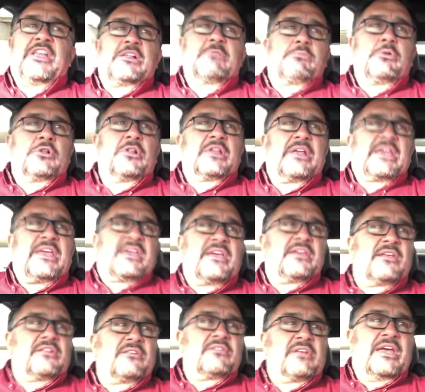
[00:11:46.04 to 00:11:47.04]
available
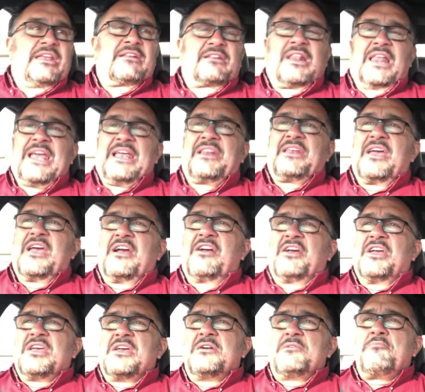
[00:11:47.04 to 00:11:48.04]
in
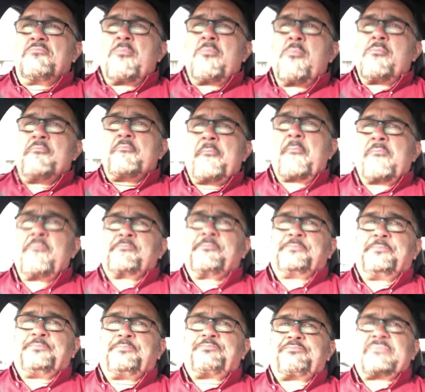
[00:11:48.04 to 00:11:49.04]
Atlanta area,
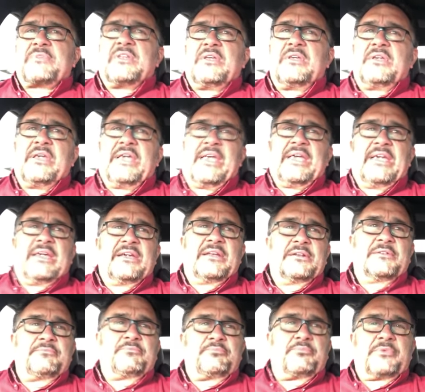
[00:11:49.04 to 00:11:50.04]

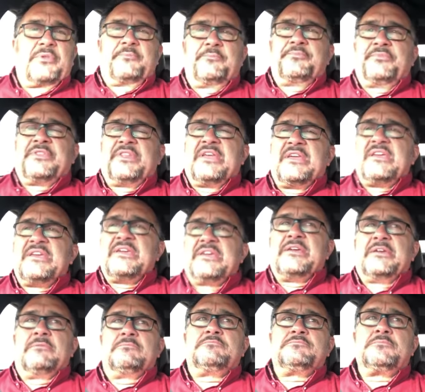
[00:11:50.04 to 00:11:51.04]
and the
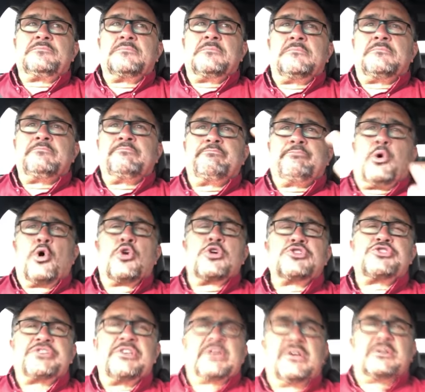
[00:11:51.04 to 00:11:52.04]

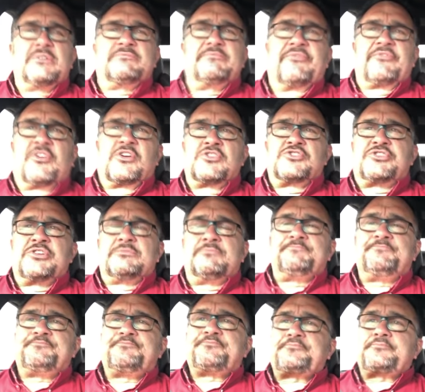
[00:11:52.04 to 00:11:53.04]
Porsche version
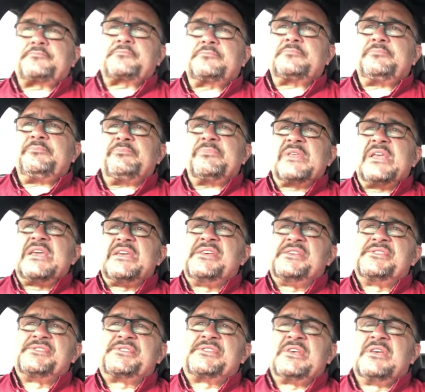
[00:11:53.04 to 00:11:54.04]

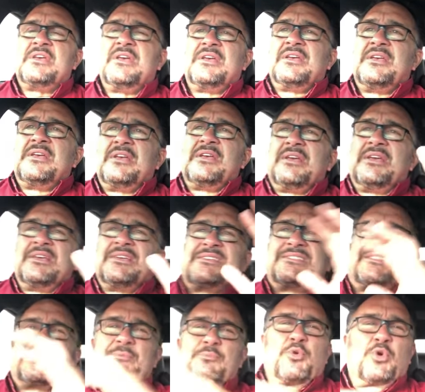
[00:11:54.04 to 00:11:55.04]
is
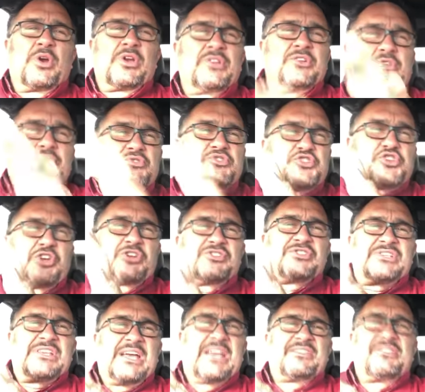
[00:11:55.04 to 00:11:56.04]
somewhere in New
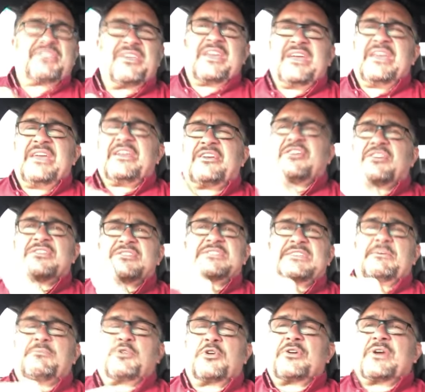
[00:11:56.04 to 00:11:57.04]
Jersey, I think, or
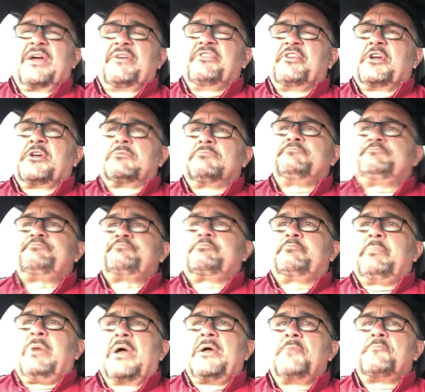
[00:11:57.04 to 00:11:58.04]
somewhere around there.
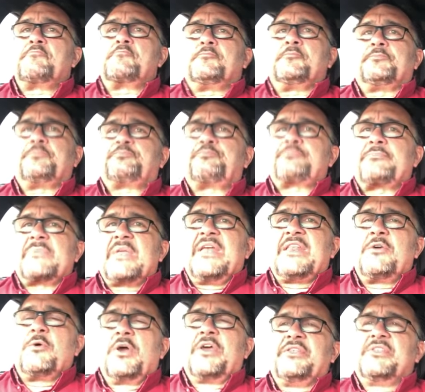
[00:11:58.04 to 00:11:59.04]
But
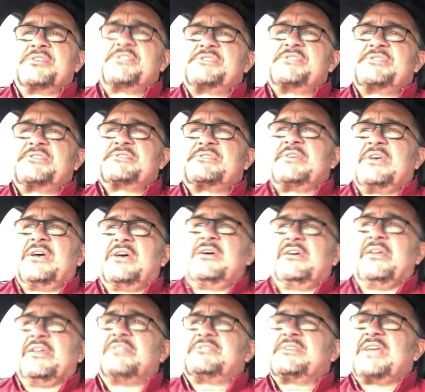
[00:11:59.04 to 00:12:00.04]
anyway, this is
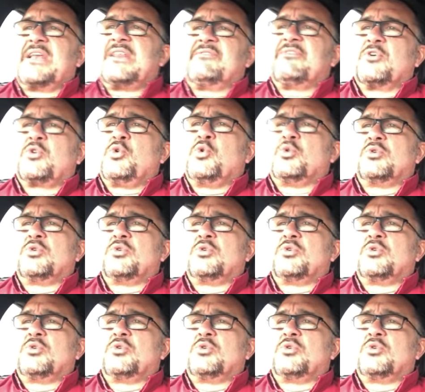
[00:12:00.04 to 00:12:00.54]
it's kind of a cool